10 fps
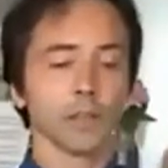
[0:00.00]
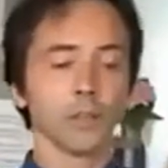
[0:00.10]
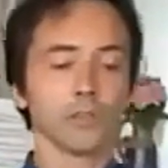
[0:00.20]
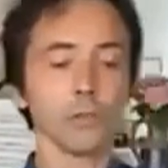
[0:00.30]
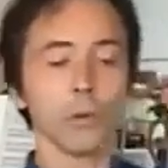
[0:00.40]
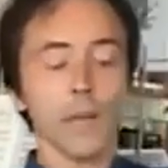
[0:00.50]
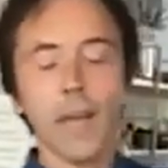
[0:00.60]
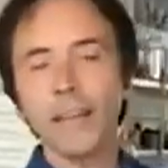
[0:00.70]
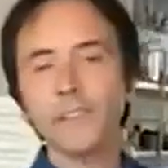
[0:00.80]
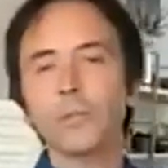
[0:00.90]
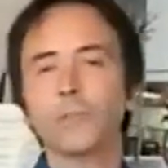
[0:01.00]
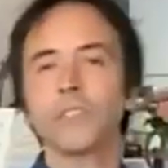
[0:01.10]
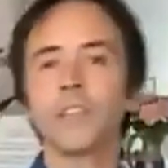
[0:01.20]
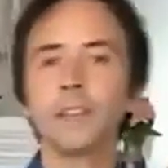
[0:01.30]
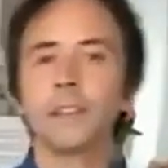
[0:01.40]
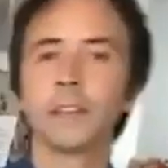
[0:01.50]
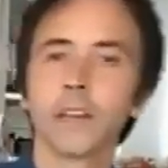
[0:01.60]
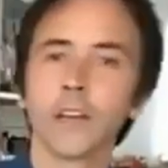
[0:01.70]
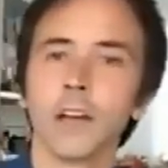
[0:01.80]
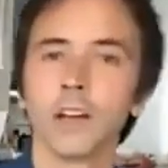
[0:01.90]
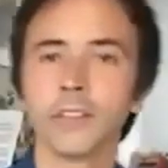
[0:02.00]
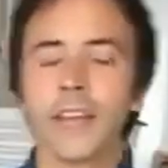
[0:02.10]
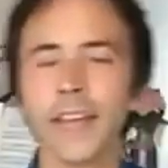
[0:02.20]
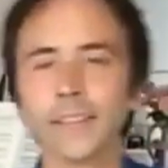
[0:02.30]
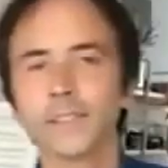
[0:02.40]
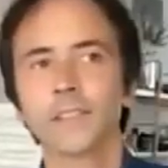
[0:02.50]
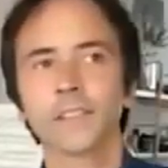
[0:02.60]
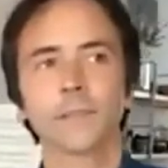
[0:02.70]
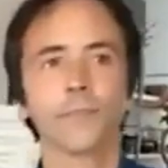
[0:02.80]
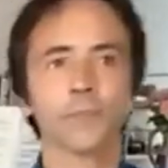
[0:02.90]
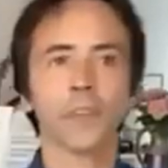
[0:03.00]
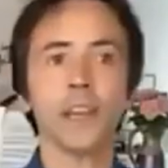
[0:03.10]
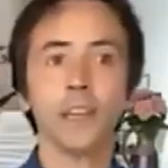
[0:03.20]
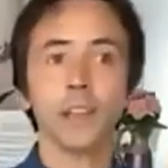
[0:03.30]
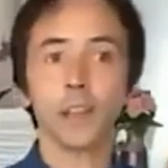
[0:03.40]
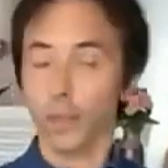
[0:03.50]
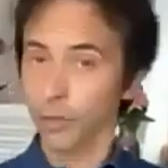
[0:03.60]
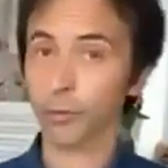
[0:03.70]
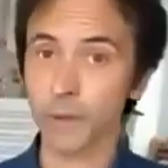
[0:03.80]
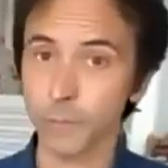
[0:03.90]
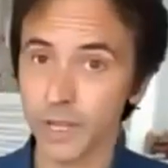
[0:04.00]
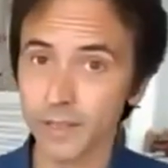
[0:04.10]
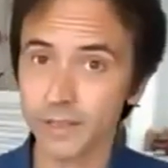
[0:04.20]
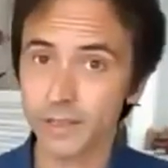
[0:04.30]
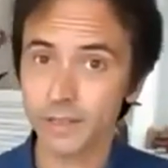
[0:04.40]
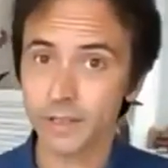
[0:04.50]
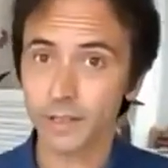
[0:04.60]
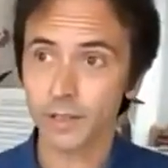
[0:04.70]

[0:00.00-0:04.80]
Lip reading: So, as you see, a dance in 3 beats.